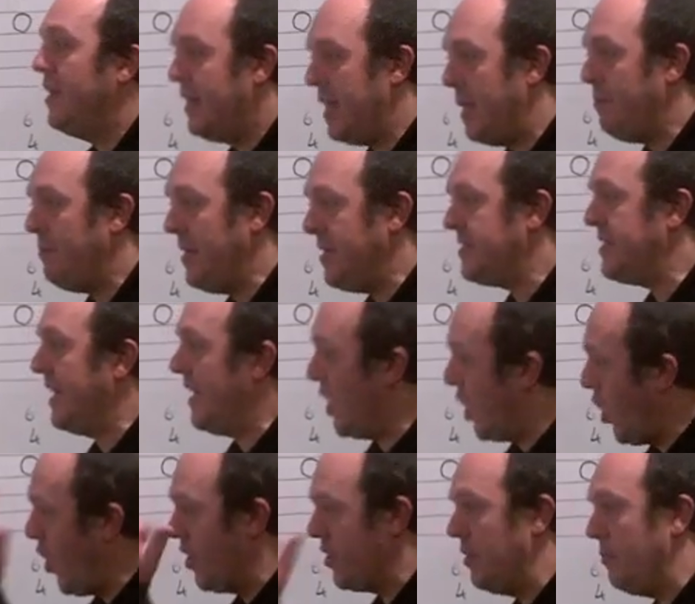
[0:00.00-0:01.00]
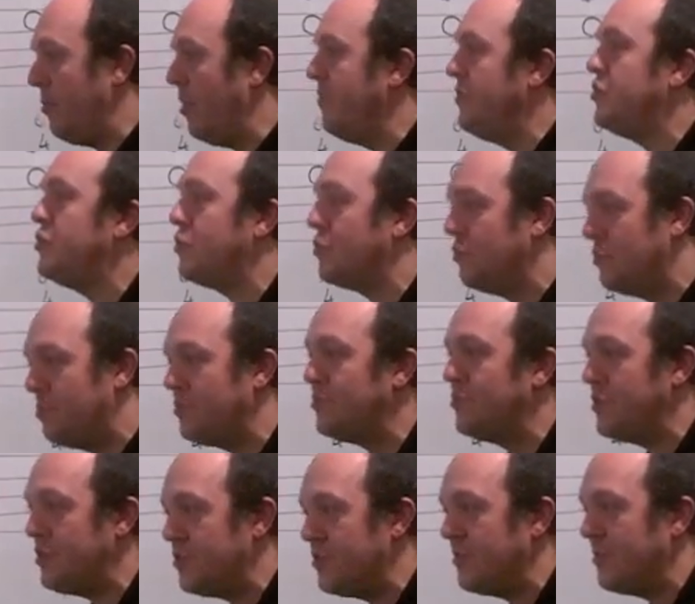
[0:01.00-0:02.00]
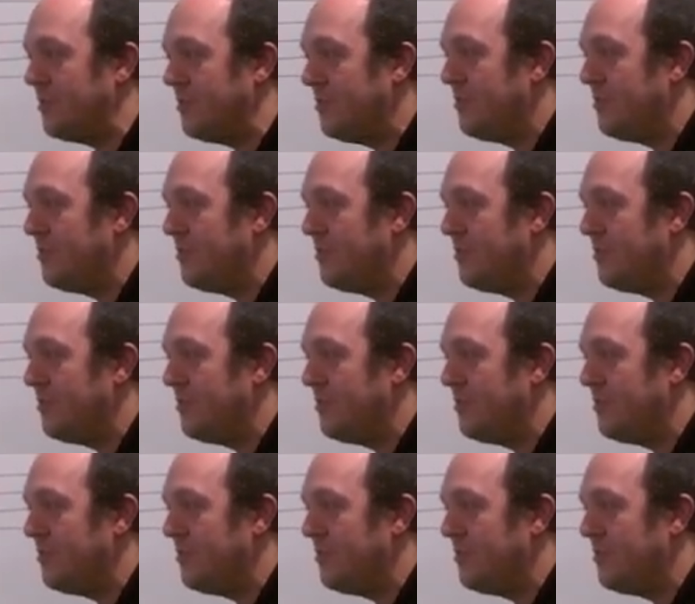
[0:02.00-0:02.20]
that means that the chord above is a root position.